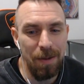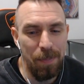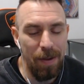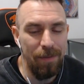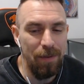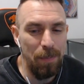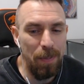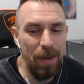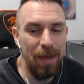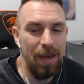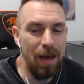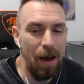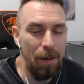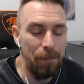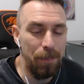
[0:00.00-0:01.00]
PvP
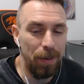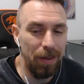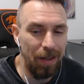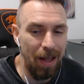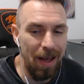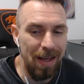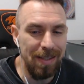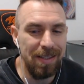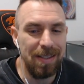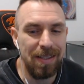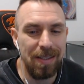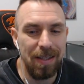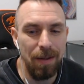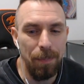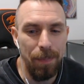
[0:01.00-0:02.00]

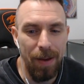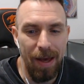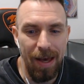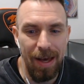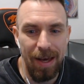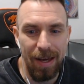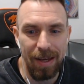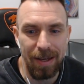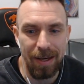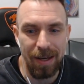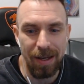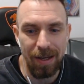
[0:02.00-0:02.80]
Plus pack.